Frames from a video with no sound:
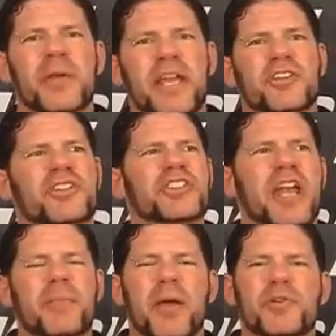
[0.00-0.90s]
heat because the
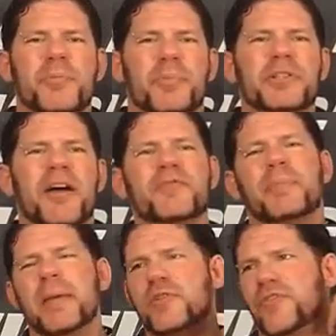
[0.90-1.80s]
Sandman was a beloved
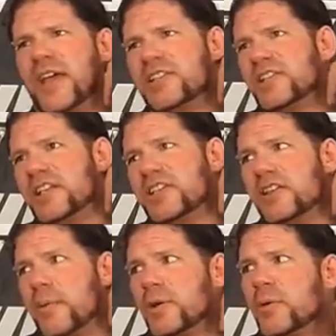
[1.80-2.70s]
babyface in
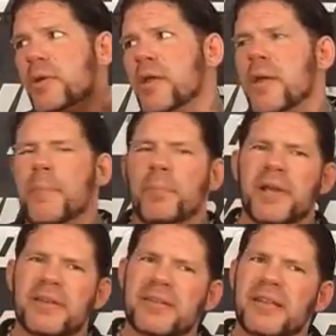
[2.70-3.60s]
ECW, but
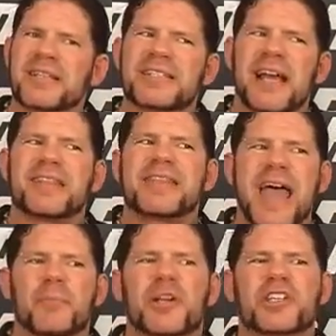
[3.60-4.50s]
it's not
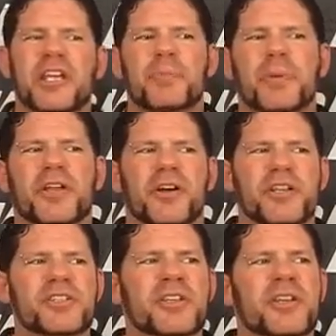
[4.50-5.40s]
that much heat
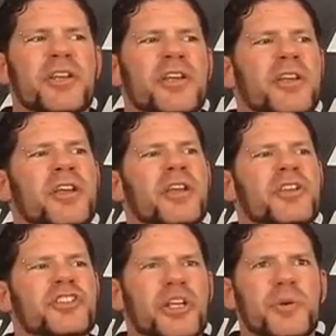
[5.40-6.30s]
because
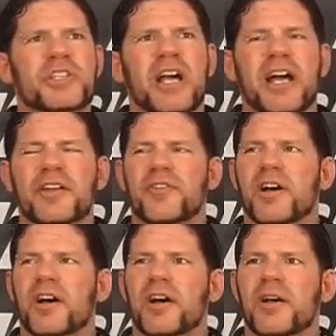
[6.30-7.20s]
she was kind
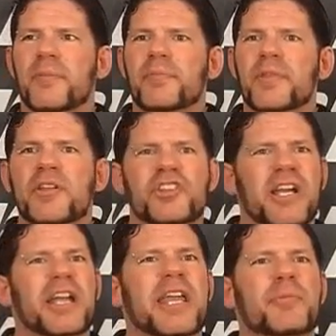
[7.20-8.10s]
of she
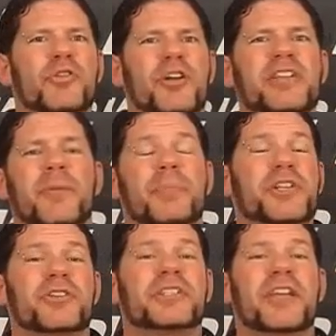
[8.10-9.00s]
kind of came across like a
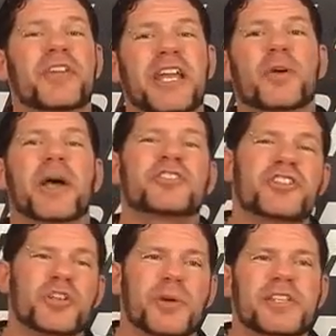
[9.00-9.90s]
bitch on TV anyway, so
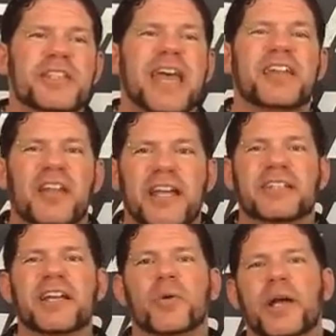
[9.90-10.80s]
she wasn't that liked
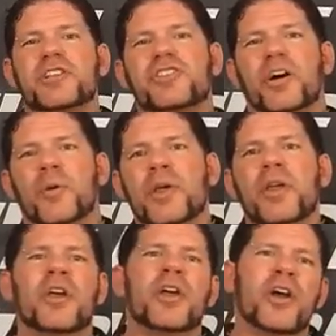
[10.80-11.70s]
anyway. So
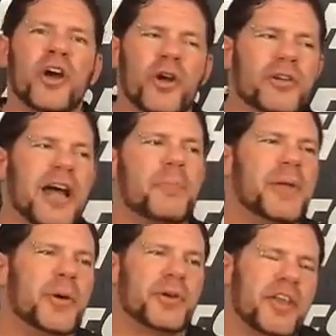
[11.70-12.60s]
her not
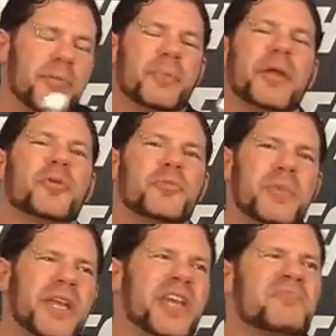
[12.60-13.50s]
being with him and being with
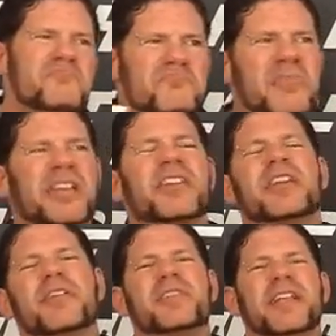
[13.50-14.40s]
me, that didn't
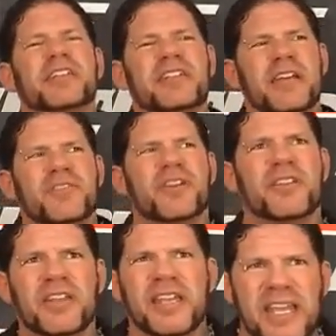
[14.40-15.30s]
give
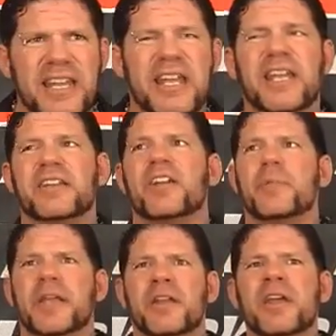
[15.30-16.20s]
the heat. You know
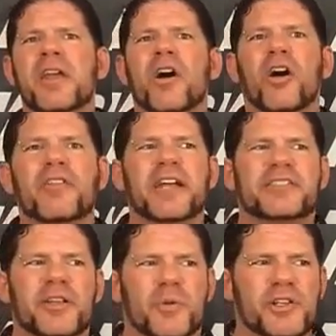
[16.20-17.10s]
what I mean? All that
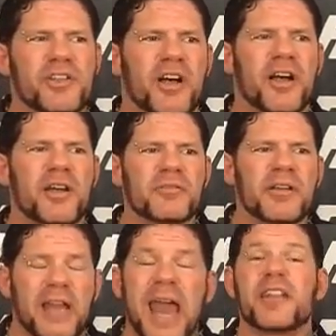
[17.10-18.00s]
did was
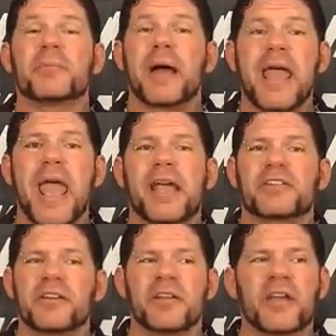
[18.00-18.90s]
it added to my act.
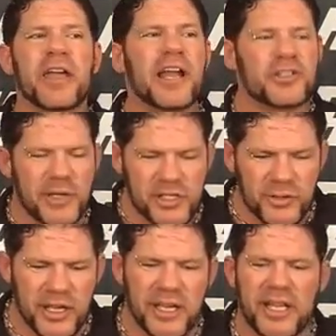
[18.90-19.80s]
And I dressed her
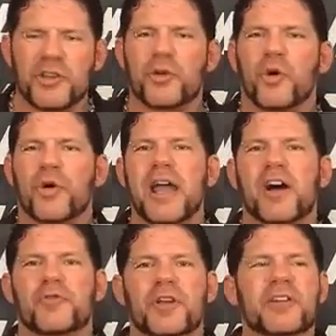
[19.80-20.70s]
in a Kinder Horror
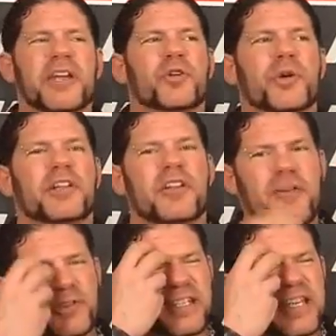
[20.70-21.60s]
outfit like Courtney Love
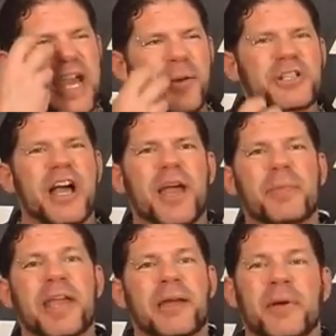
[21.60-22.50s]
with the garish eye
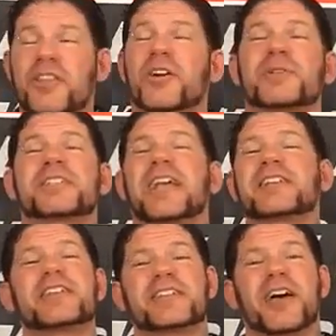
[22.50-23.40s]
makeup. I thought it was
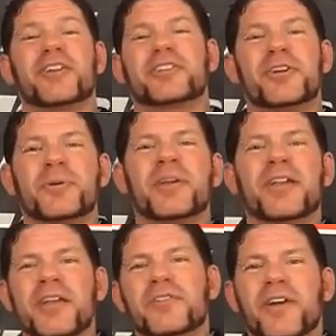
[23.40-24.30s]
sexy as hell too.
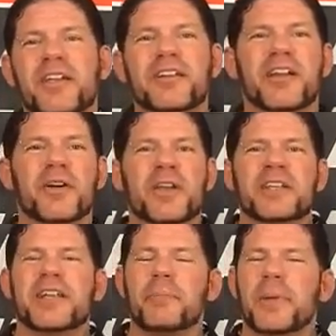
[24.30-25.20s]
Fucking, you know,
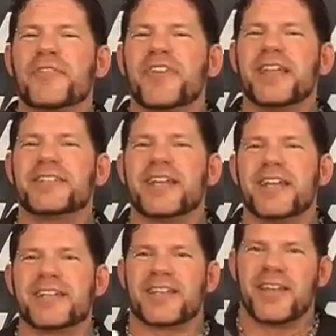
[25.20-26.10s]
she had them big fake
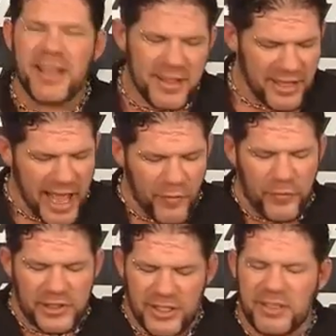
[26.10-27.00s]
titties and the
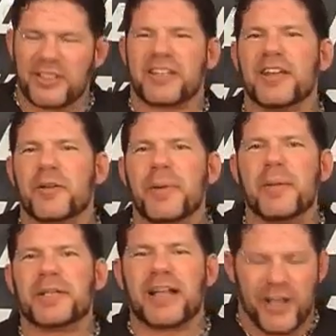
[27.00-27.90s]
outfit, the
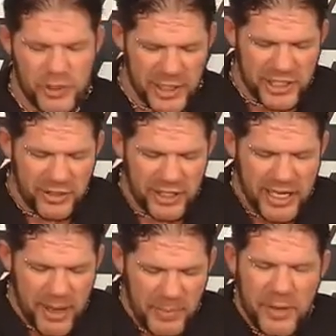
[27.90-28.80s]
baby doll dress that only
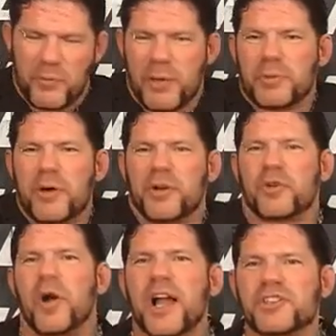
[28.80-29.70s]
came like right below her
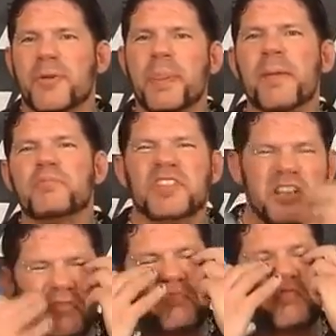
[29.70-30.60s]
crotch. She
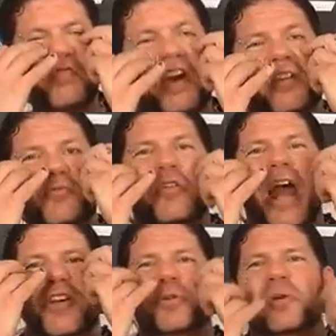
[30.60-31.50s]
had the fucking
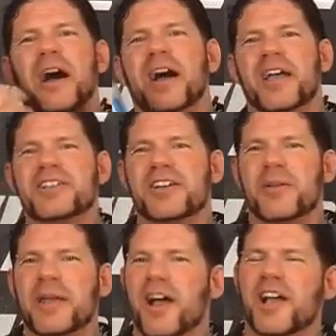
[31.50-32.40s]
raccoon eyes. You know
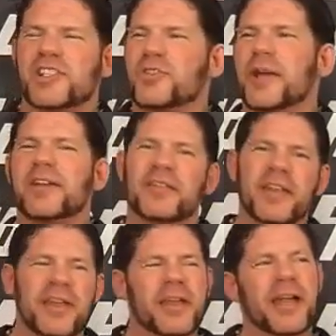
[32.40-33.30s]
what I mean? Oh, it's great.
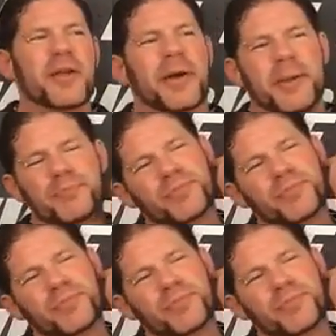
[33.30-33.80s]
Anyway,